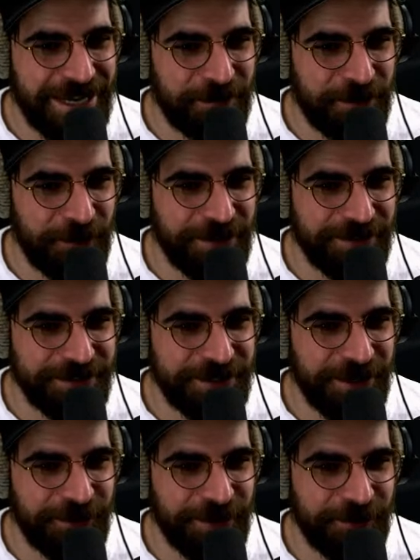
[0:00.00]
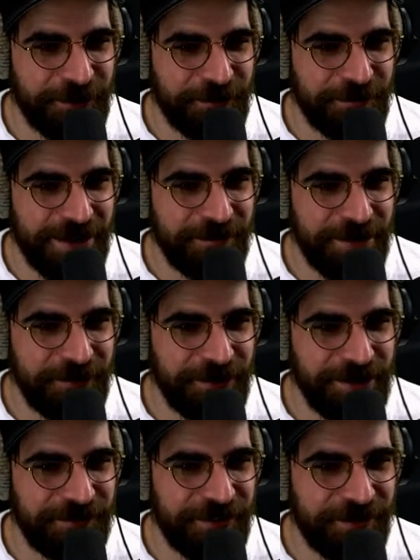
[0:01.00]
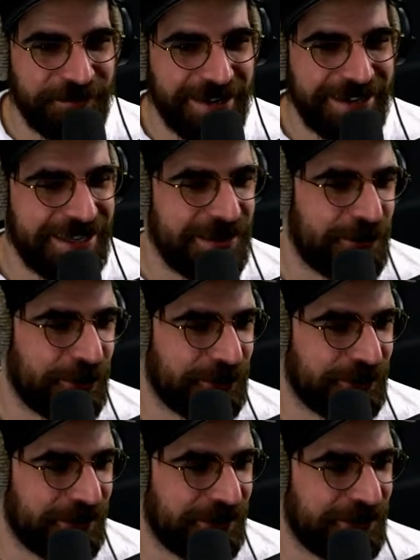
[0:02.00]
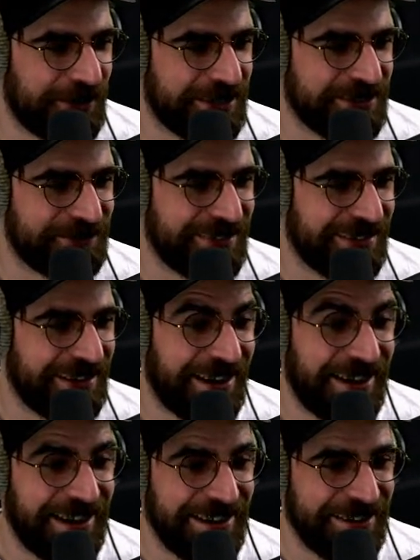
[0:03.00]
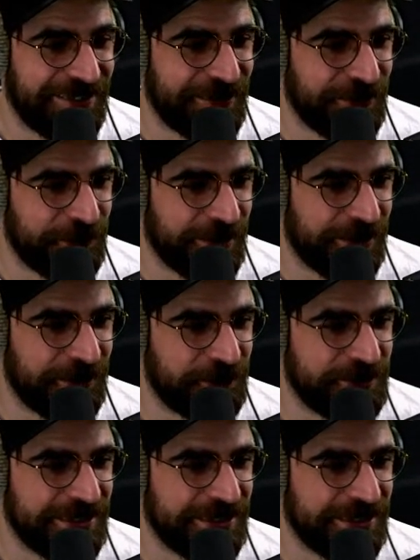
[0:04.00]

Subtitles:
Captain Winter's cloaker would made me refund my keyboard to the trash bin. Yeah, I hear you 100%.